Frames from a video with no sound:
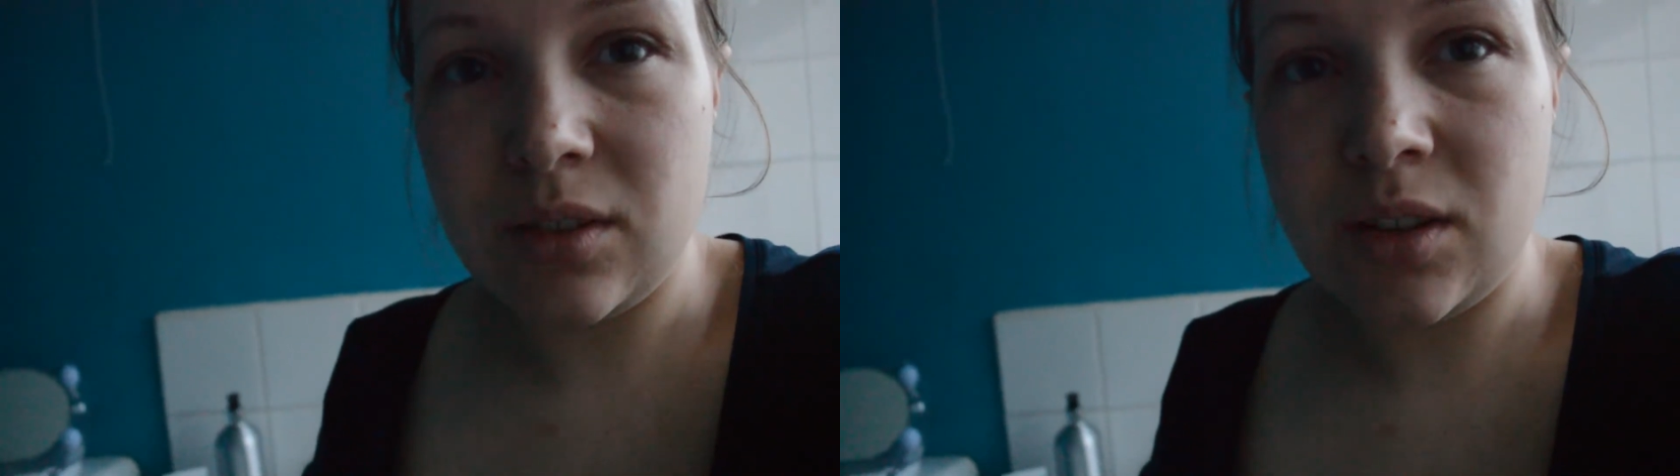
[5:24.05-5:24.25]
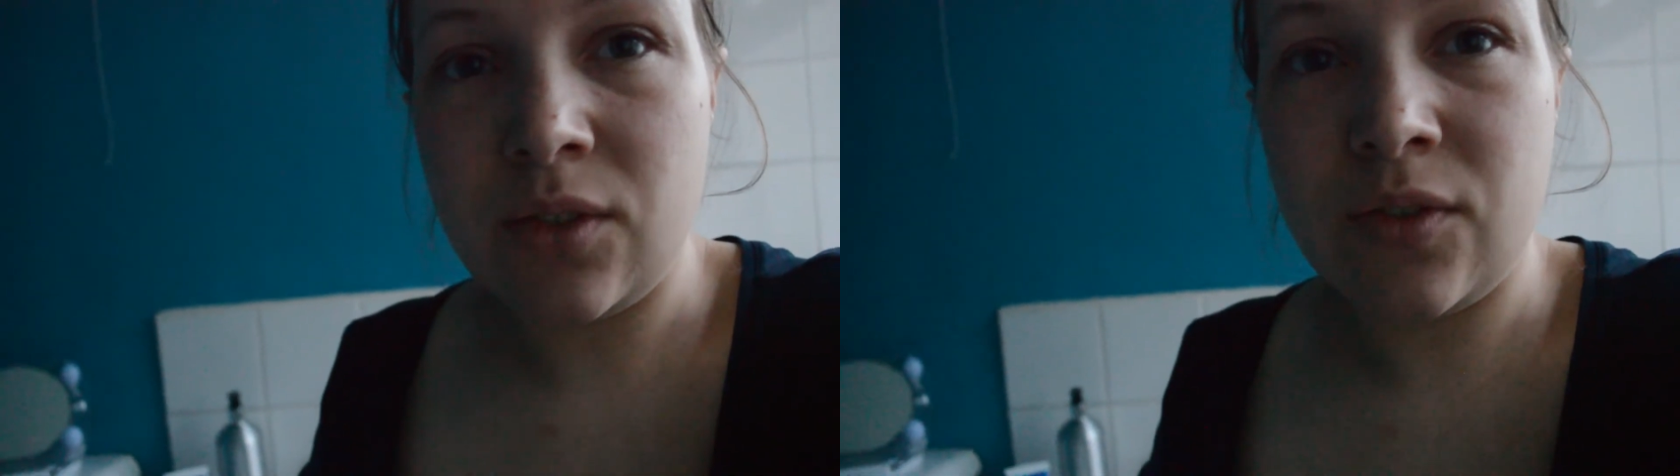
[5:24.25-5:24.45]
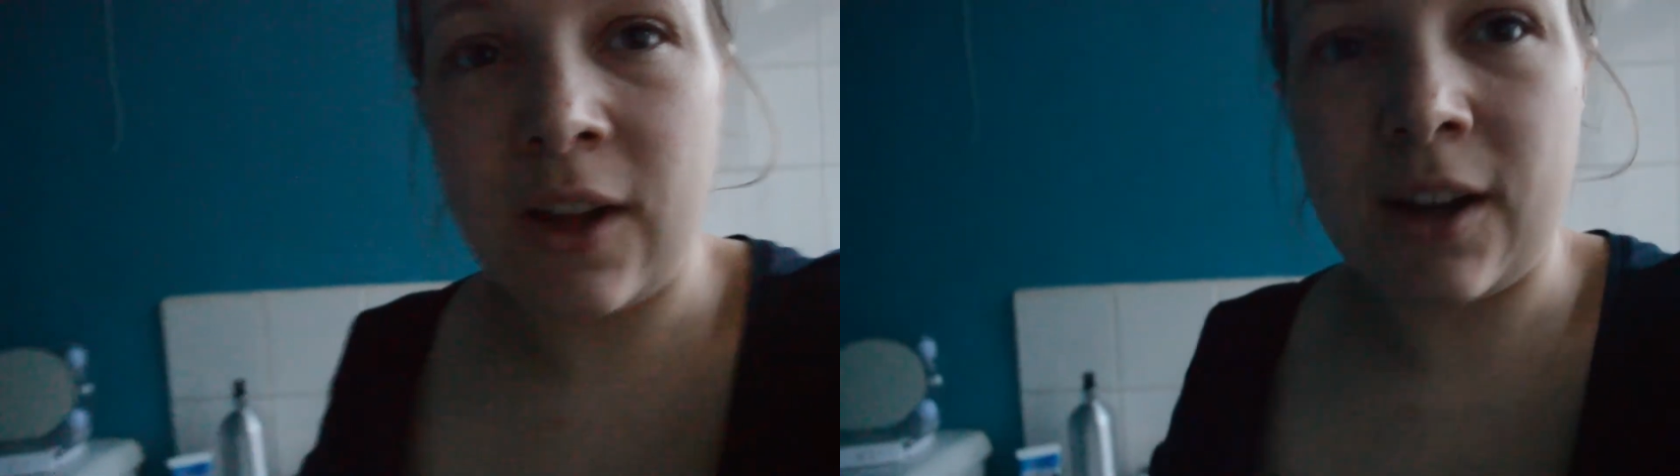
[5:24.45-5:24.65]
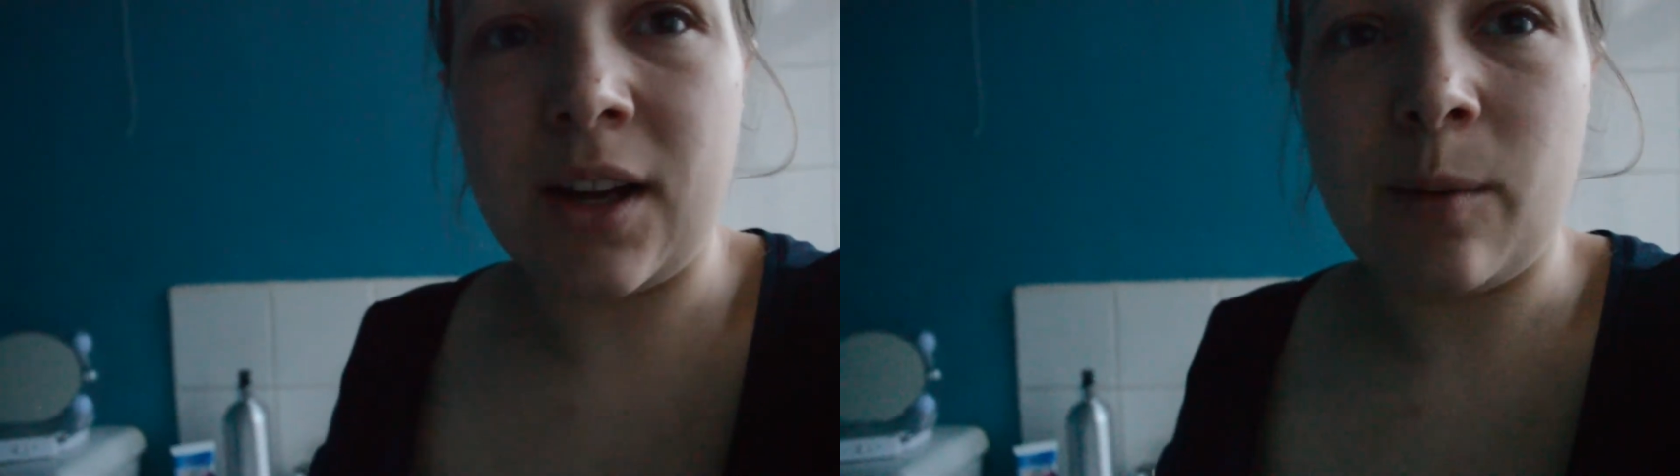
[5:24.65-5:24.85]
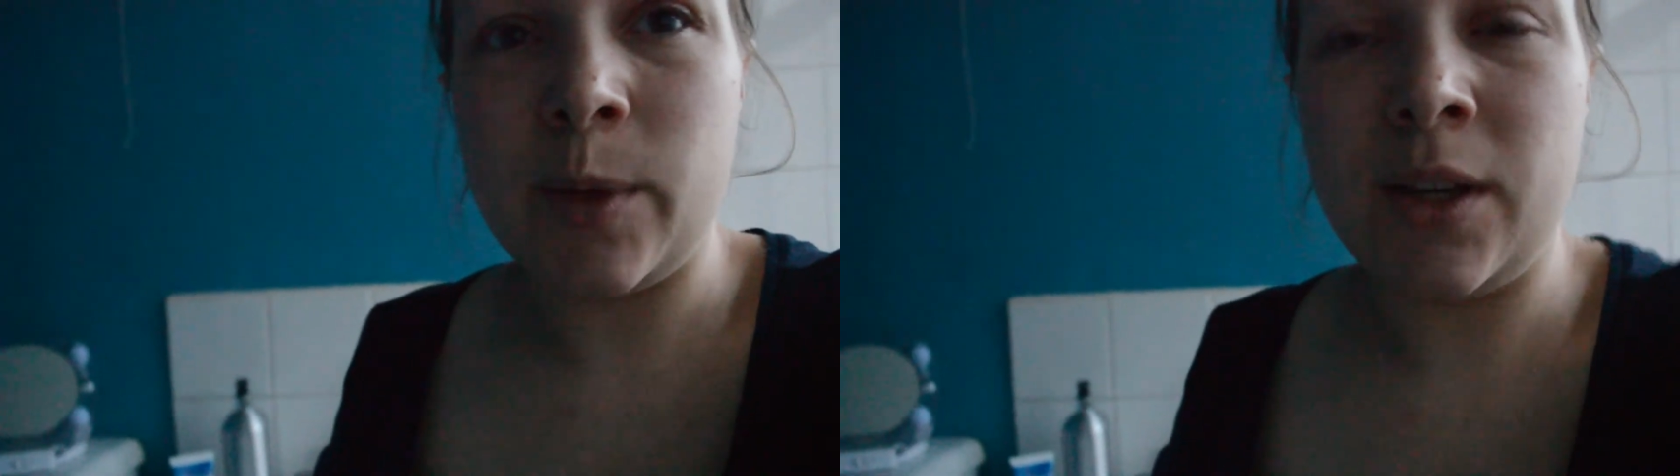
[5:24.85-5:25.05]
your flat
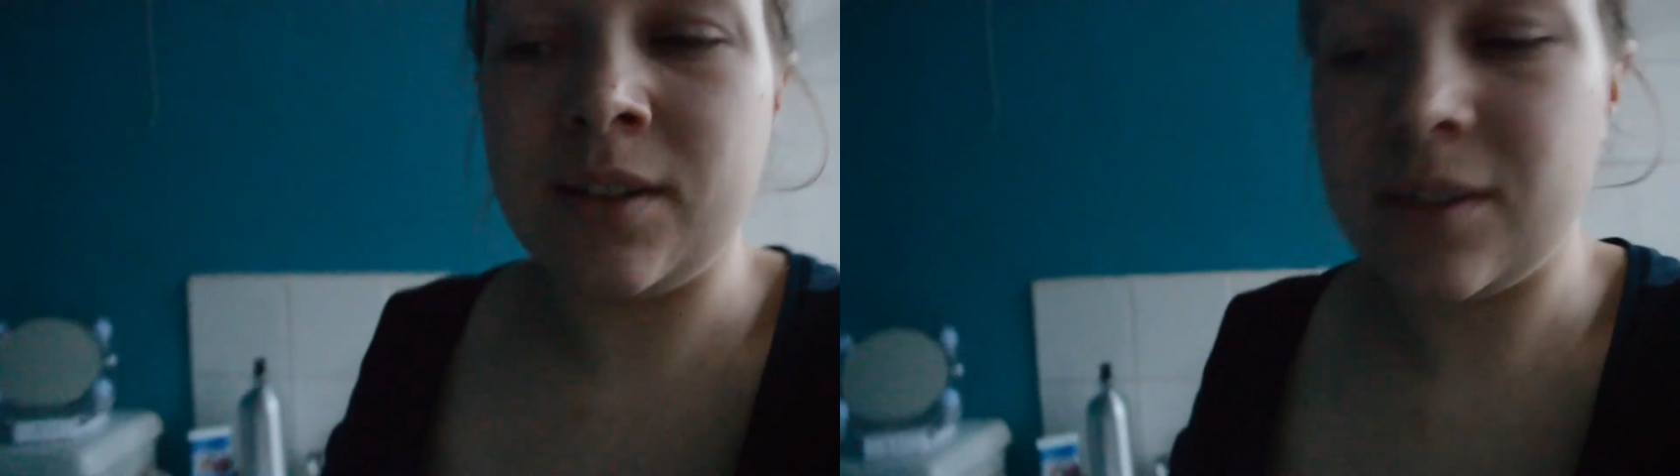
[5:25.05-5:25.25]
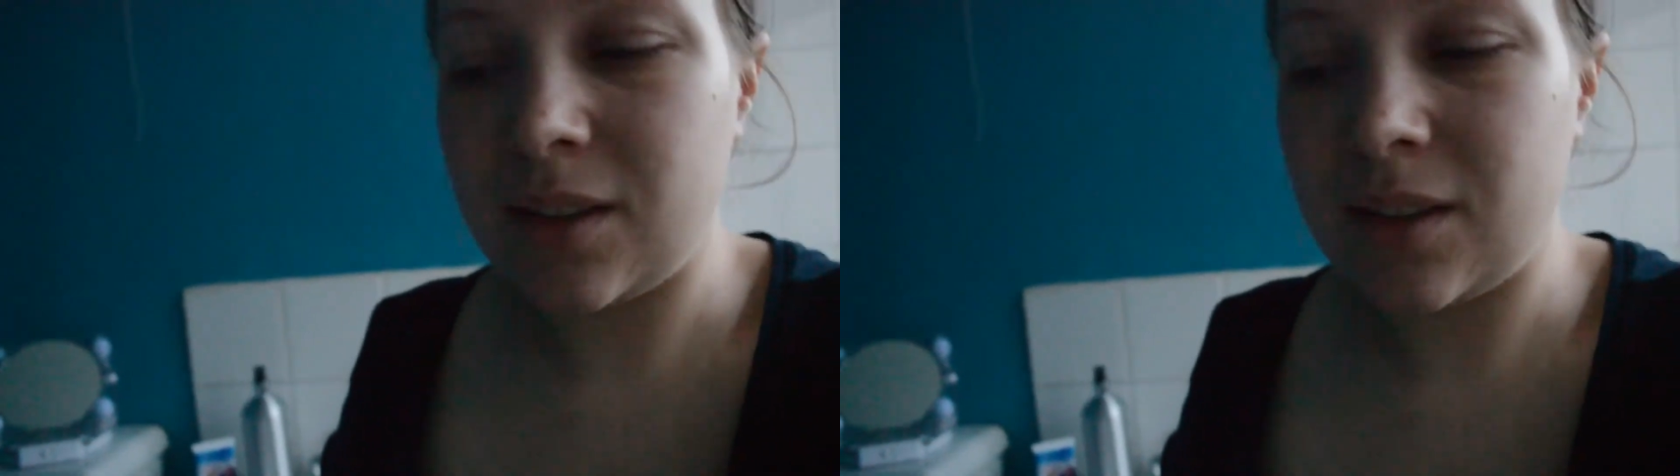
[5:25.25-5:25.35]
nappies